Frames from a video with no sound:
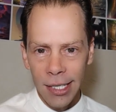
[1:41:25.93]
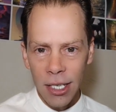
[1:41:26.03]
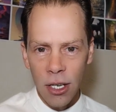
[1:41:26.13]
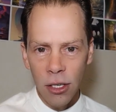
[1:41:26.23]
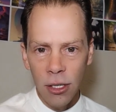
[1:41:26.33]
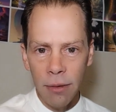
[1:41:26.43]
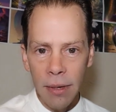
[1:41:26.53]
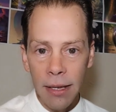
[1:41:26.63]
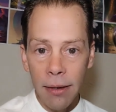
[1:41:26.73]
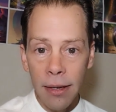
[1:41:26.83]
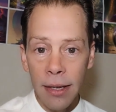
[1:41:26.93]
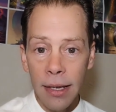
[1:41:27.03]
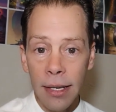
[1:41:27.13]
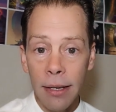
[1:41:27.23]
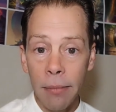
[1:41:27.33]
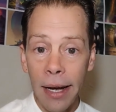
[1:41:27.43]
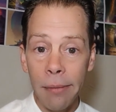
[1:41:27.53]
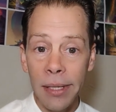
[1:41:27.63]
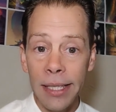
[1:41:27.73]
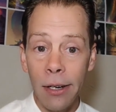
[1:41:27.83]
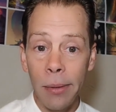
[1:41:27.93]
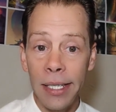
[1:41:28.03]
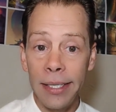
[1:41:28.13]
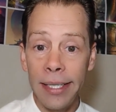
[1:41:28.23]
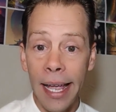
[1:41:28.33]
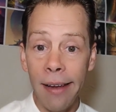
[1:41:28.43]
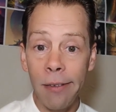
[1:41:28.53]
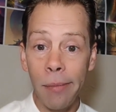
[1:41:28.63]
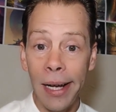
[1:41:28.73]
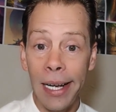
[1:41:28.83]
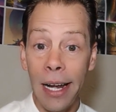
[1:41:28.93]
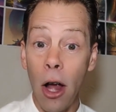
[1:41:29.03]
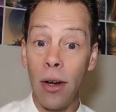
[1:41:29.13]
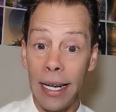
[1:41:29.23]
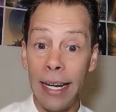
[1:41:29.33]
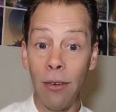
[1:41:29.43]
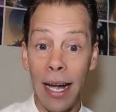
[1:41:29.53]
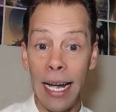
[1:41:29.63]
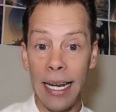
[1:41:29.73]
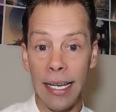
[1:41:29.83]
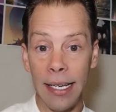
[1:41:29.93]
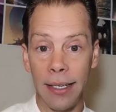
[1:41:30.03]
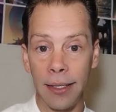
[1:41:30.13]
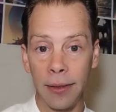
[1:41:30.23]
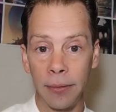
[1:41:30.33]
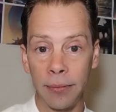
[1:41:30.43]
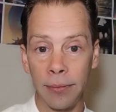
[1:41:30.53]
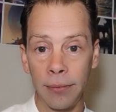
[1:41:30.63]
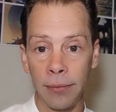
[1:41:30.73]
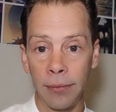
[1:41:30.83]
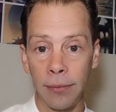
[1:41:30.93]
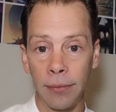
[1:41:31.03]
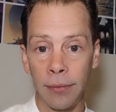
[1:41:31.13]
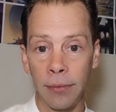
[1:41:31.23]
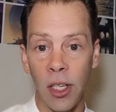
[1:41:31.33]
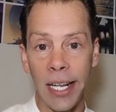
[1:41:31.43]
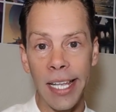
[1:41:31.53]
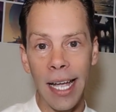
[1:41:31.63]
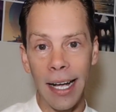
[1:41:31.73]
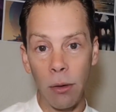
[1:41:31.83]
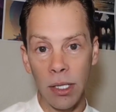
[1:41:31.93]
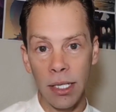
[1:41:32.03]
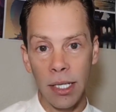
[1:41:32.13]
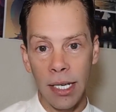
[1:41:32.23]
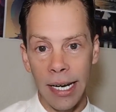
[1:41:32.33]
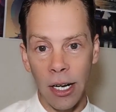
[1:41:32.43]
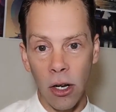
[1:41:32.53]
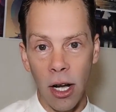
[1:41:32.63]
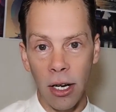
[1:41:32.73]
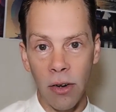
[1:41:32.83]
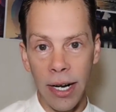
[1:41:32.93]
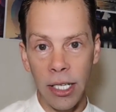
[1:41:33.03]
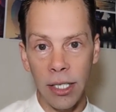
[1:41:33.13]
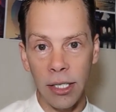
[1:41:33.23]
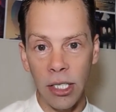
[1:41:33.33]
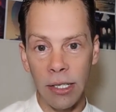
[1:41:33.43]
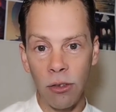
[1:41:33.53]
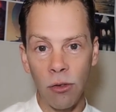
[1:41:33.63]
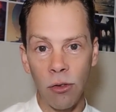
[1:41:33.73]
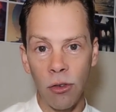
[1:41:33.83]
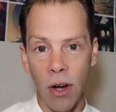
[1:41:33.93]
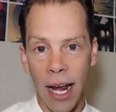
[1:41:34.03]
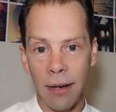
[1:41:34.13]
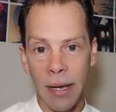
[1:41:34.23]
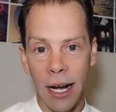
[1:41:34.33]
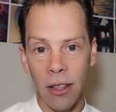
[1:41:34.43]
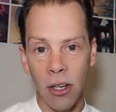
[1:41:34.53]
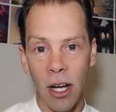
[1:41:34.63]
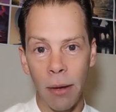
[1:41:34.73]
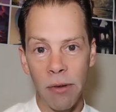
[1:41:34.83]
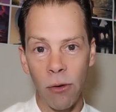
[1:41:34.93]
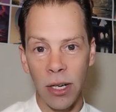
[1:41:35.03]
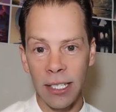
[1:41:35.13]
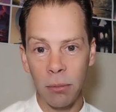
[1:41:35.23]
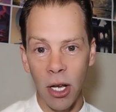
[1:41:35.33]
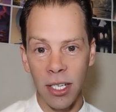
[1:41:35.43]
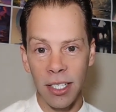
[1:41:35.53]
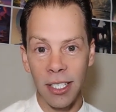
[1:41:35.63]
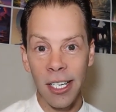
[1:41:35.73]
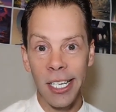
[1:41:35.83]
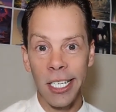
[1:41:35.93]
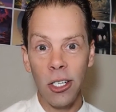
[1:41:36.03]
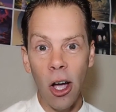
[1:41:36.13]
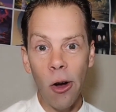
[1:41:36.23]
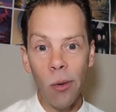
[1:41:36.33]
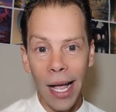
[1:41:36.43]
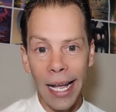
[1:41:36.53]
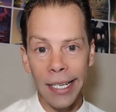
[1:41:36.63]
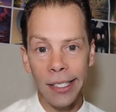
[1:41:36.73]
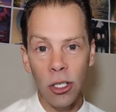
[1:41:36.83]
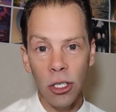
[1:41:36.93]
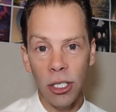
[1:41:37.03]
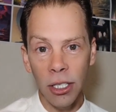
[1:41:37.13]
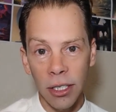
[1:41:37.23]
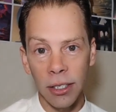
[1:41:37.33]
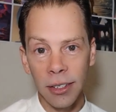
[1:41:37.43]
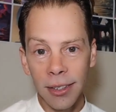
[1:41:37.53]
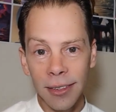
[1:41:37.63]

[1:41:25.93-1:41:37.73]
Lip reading: She used to be mine, but Sarah saved my... Oh, really? You're like, yeah, I was in a car crash and she dragged me out of the car before it exploded. No way, it's you too.